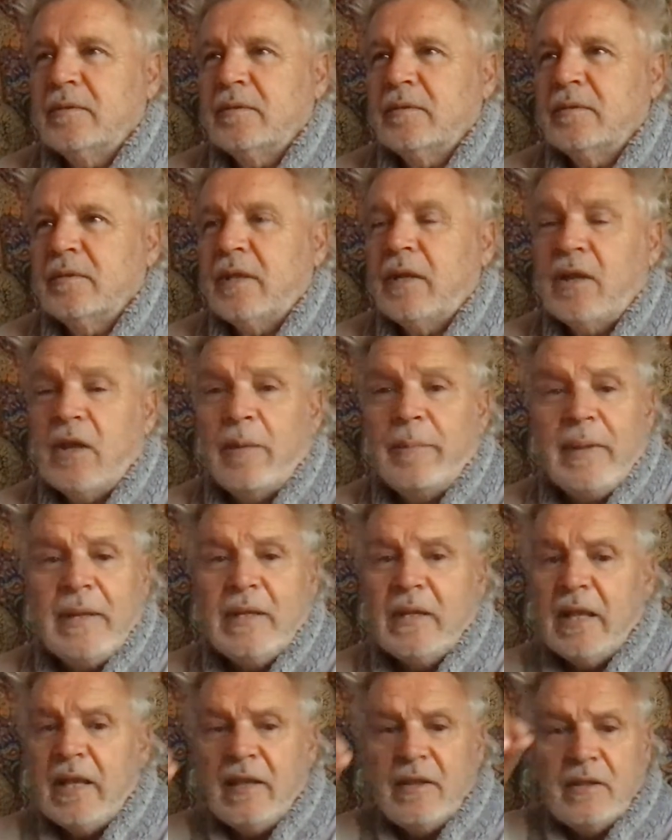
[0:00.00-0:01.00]
and I
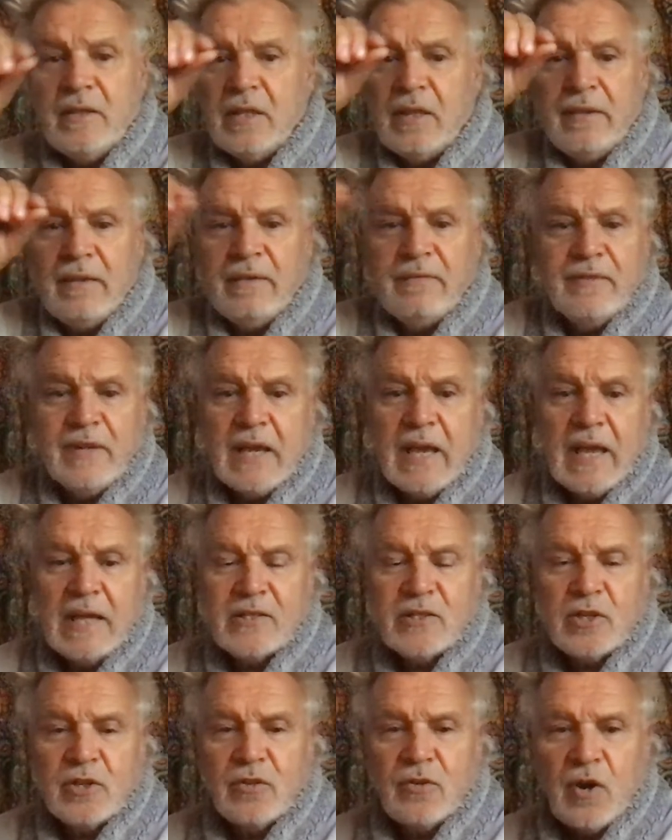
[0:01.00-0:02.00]
mean, they even
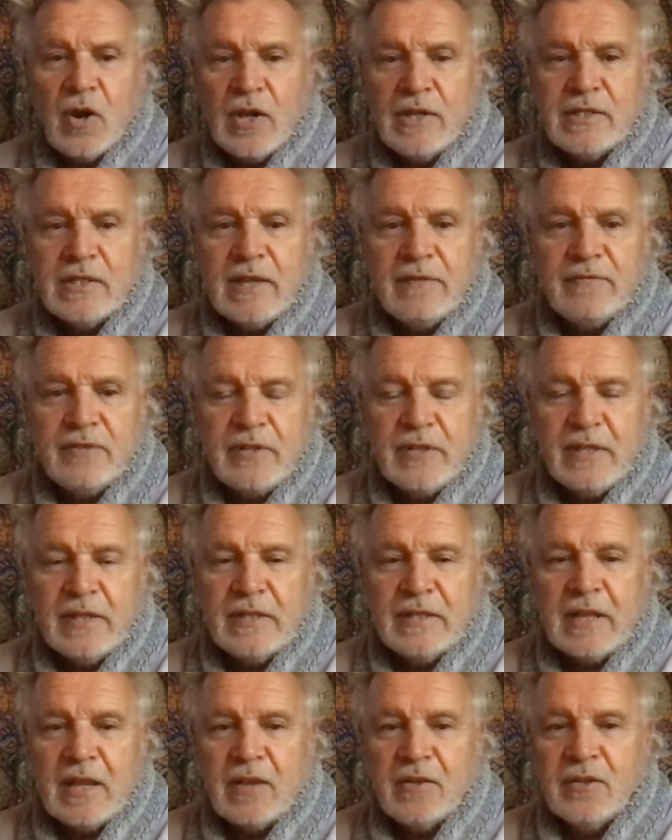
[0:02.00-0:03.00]
categorize
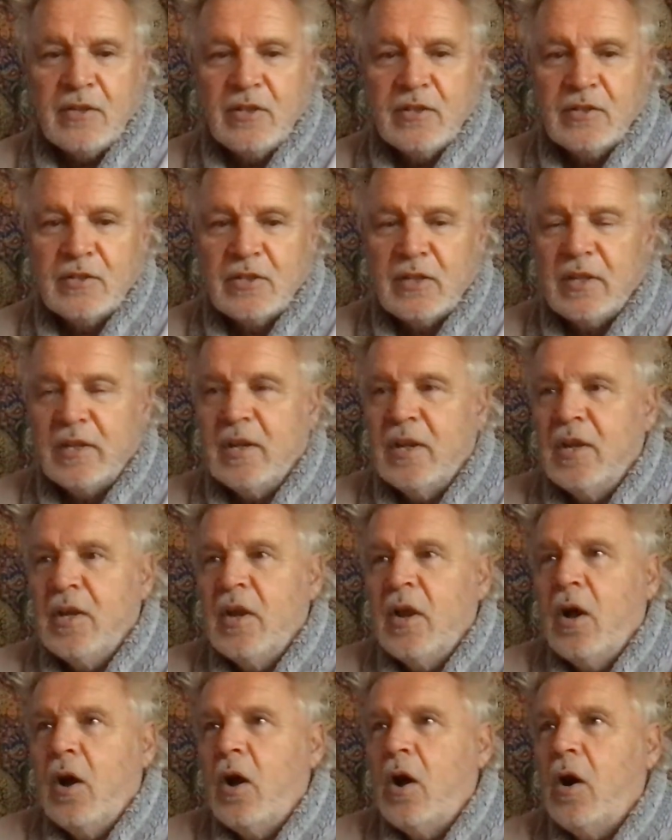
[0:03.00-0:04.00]
everything now. It's like
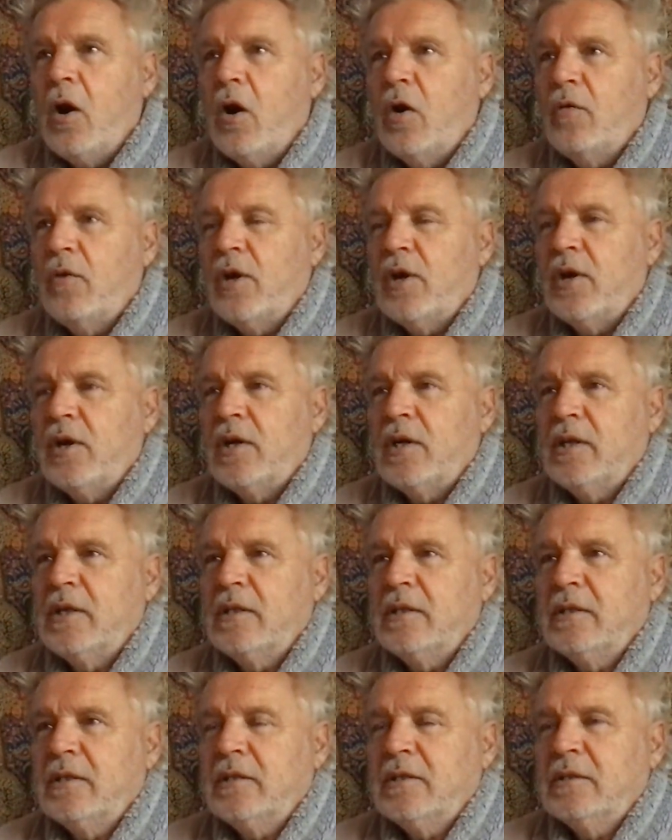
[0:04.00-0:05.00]
horror,
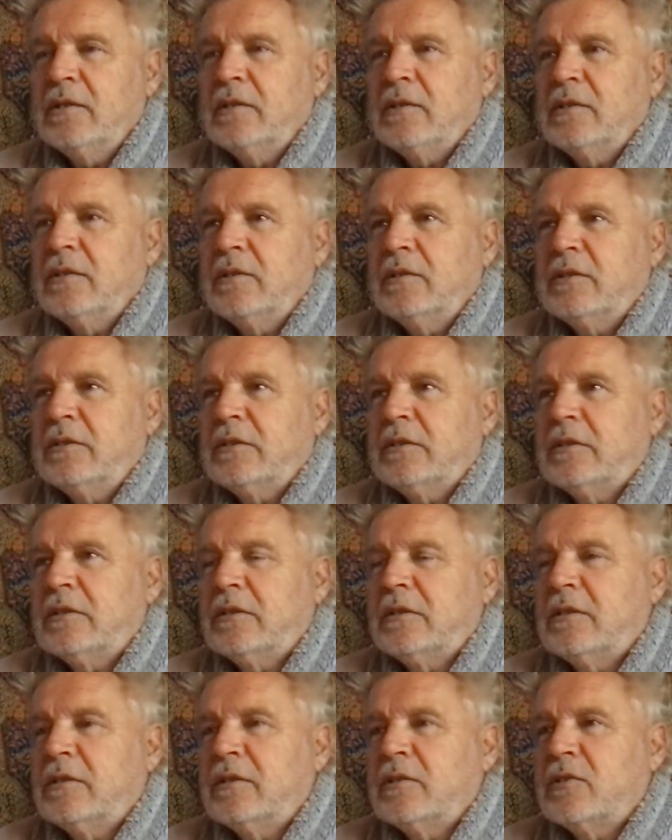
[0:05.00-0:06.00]

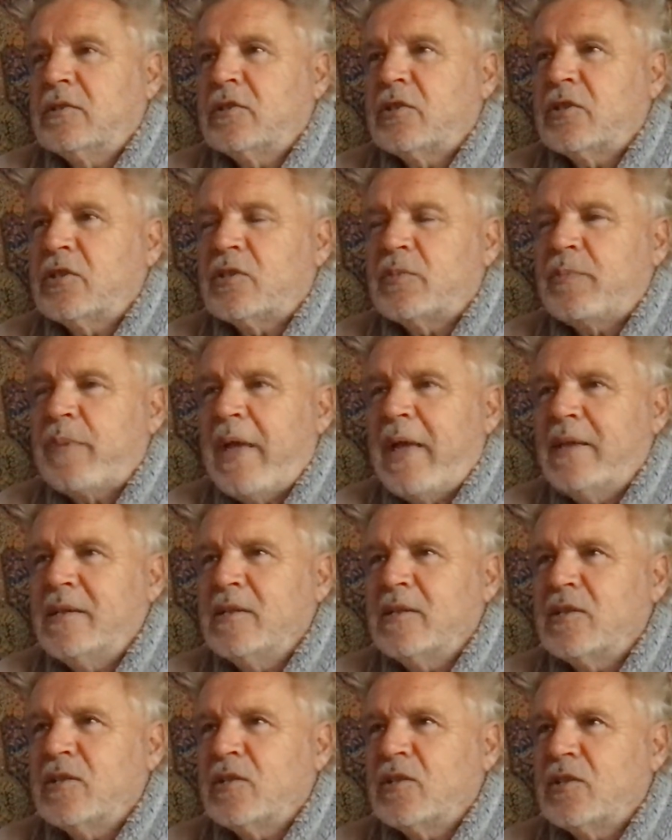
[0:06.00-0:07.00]

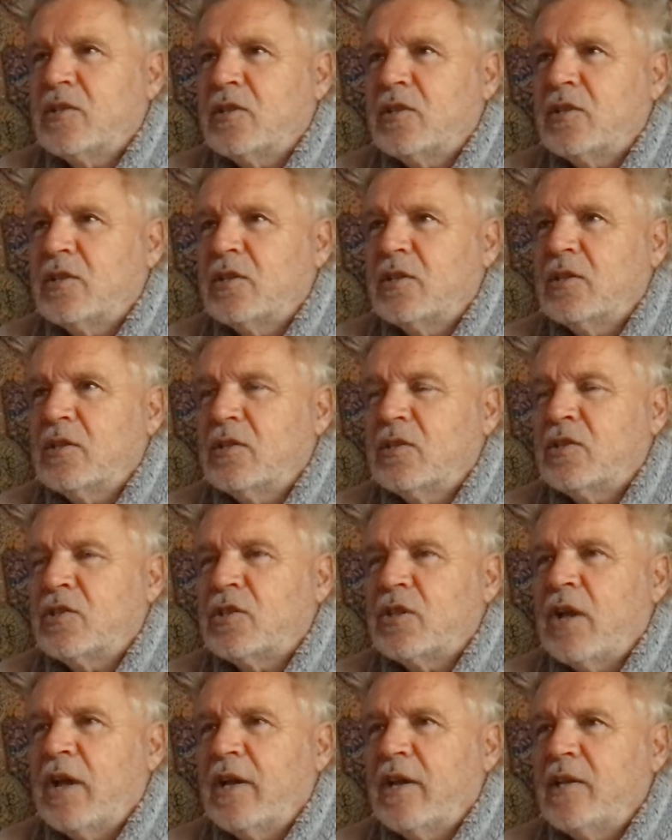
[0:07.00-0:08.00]
suspense,
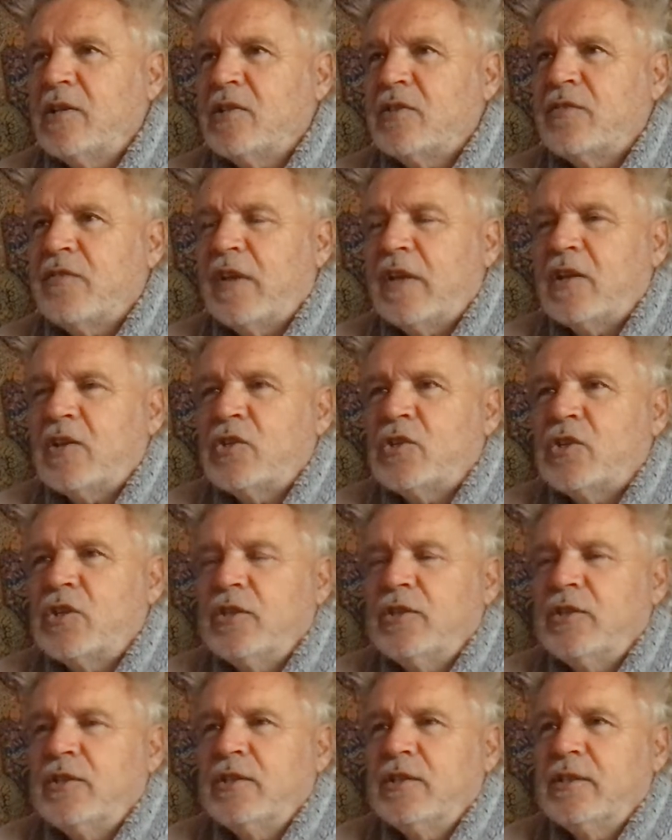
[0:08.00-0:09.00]
science
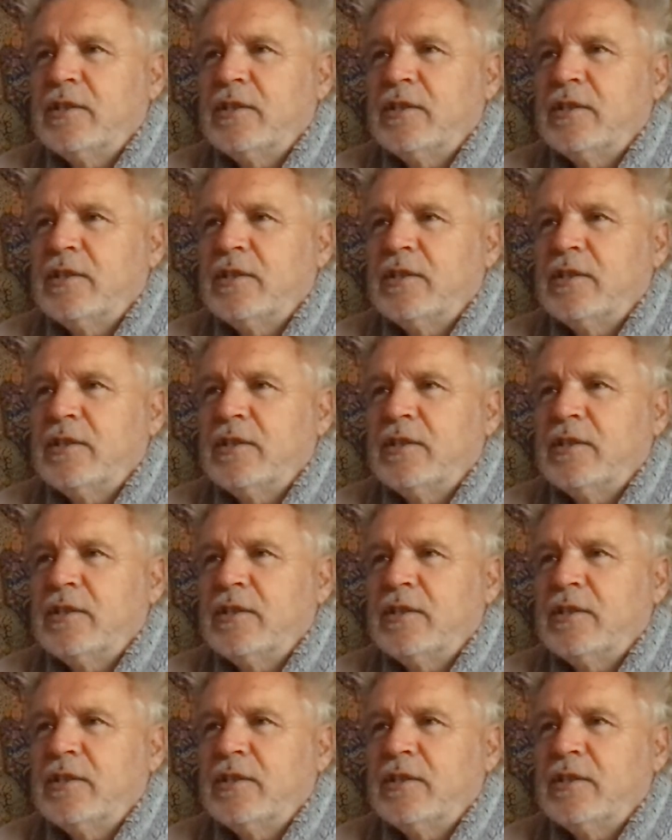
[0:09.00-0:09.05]
fiction,